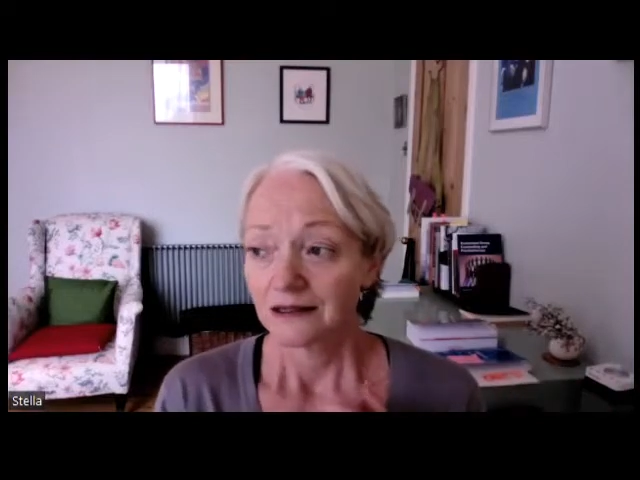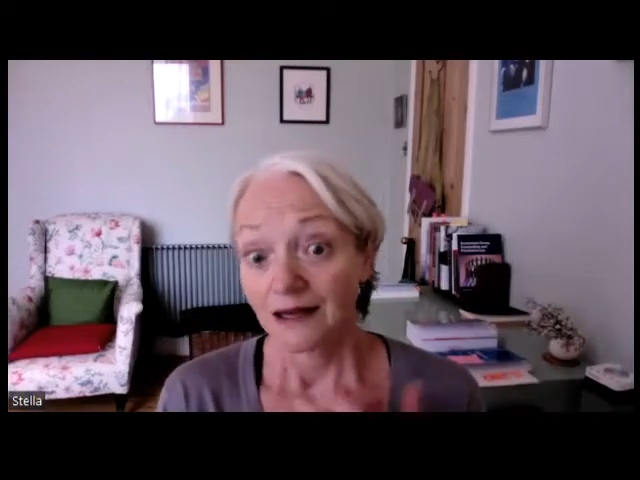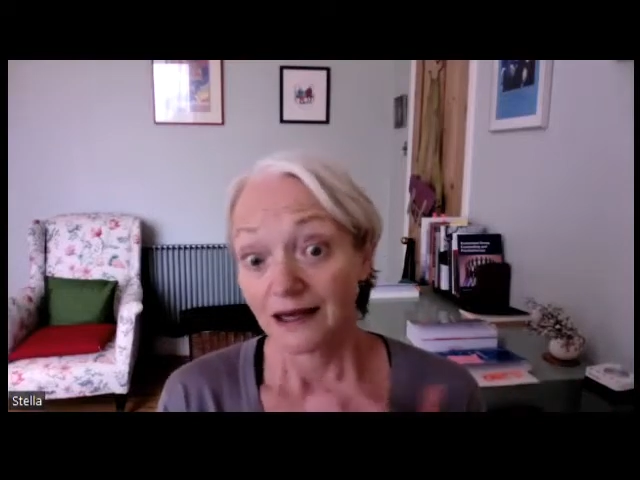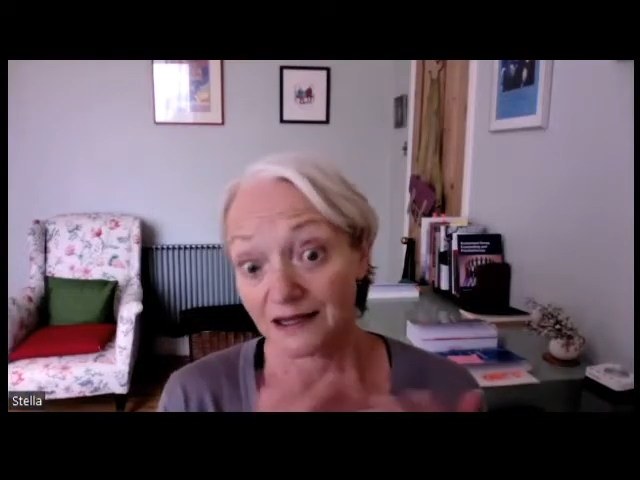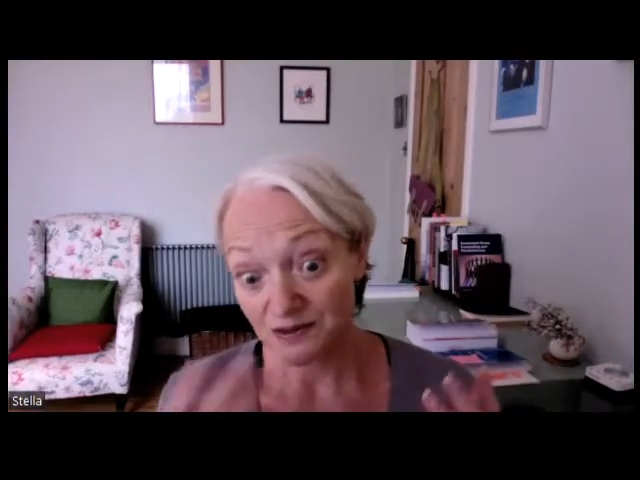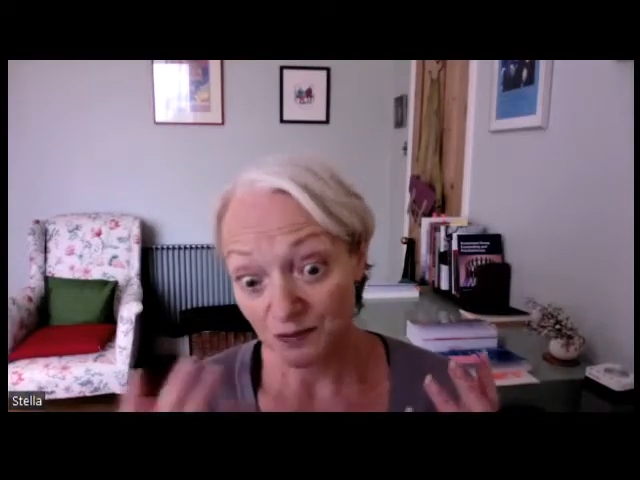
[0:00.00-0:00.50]

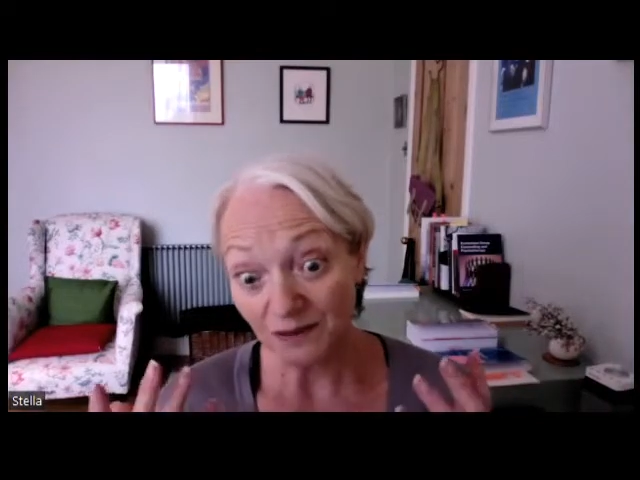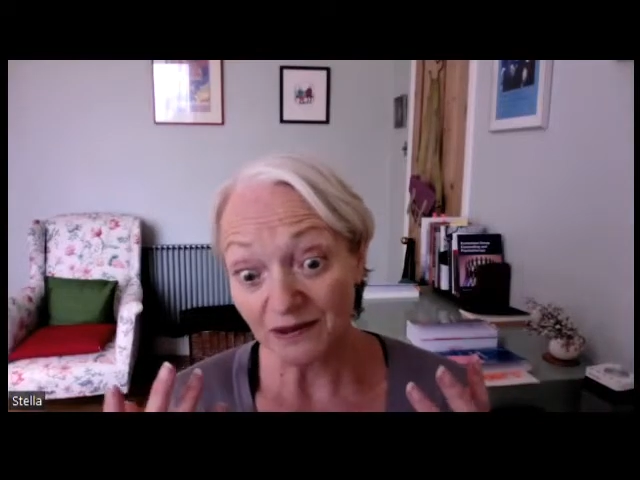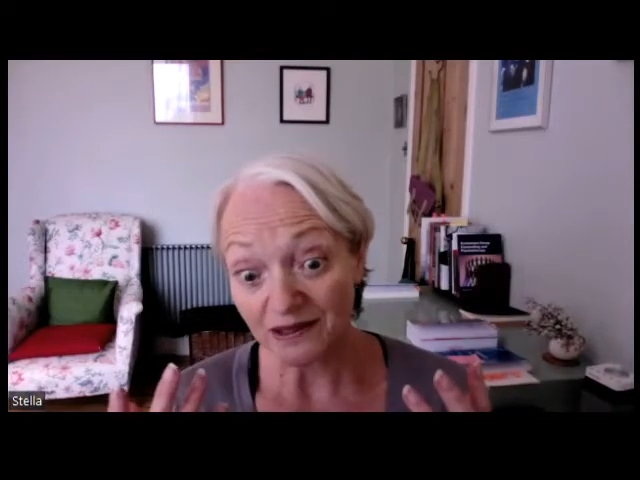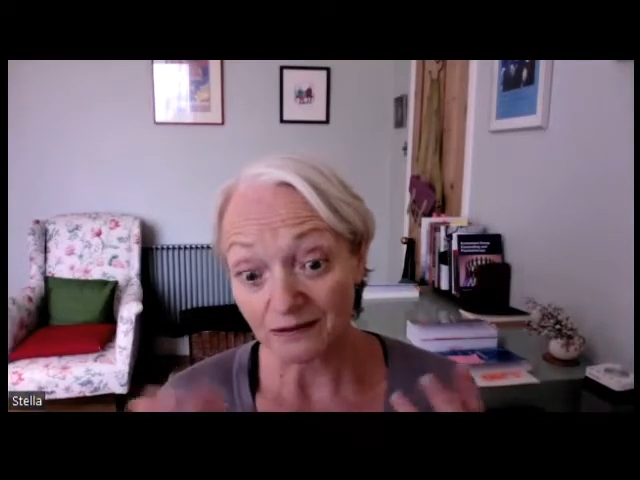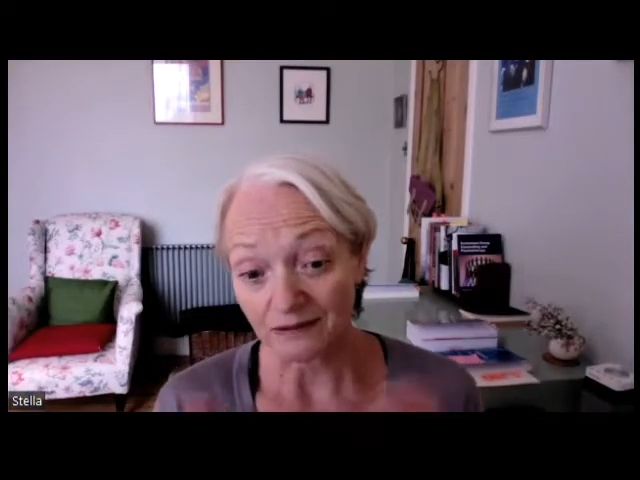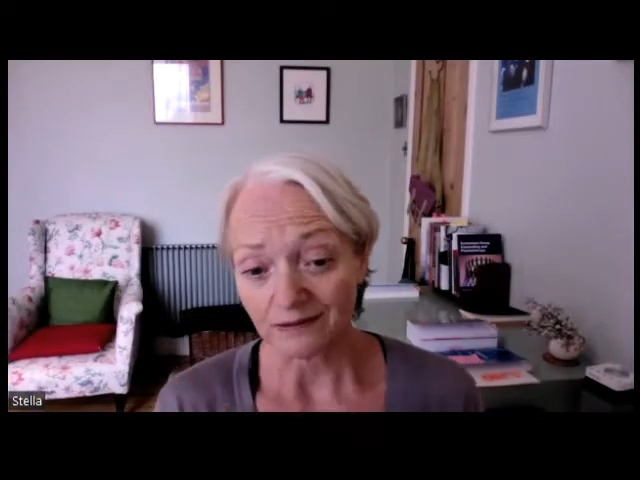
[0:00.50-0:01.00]
As
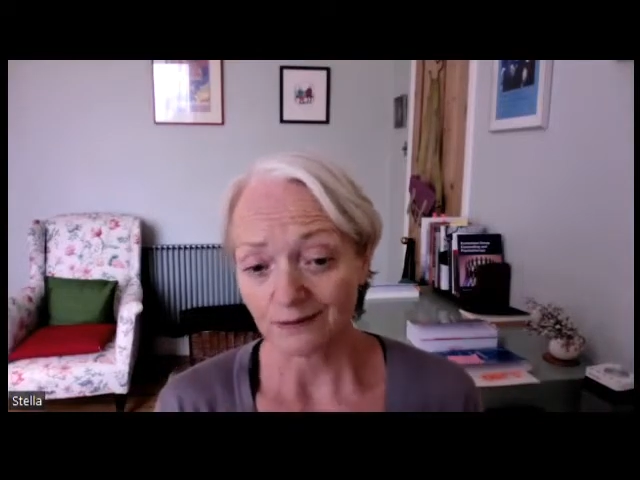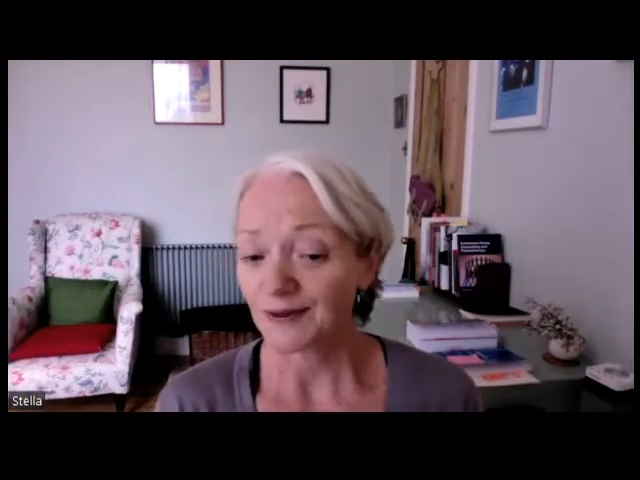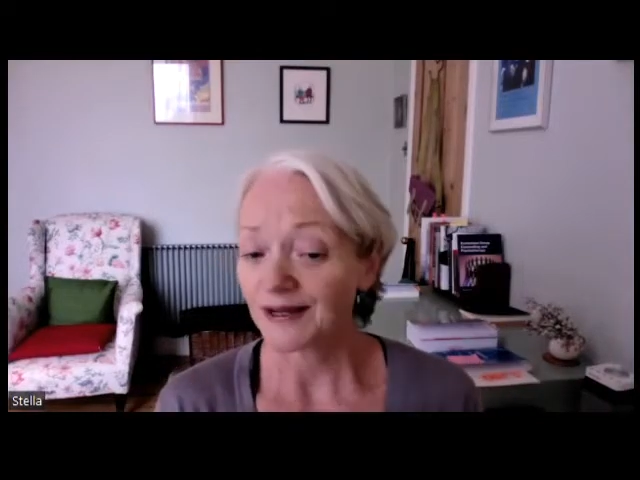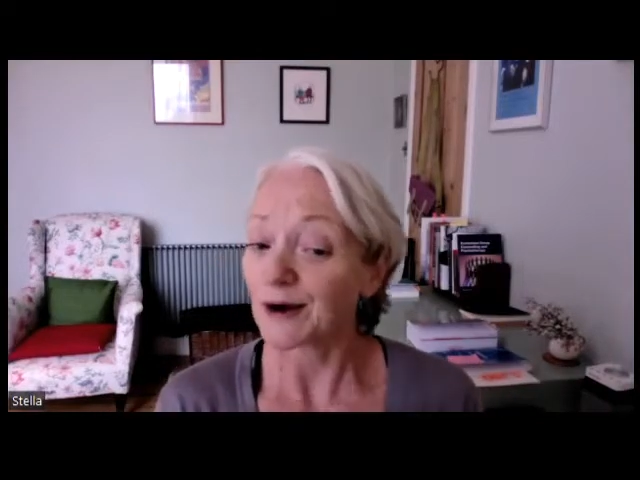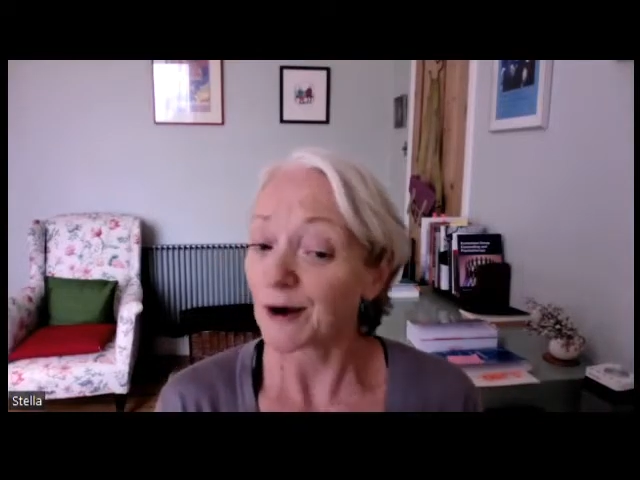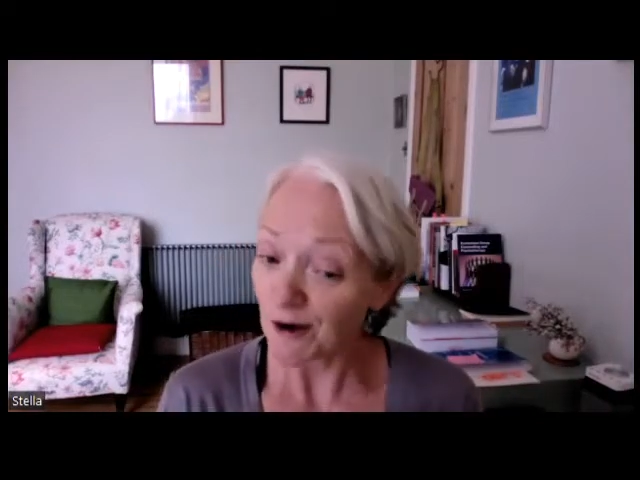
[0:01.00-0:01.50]
women, we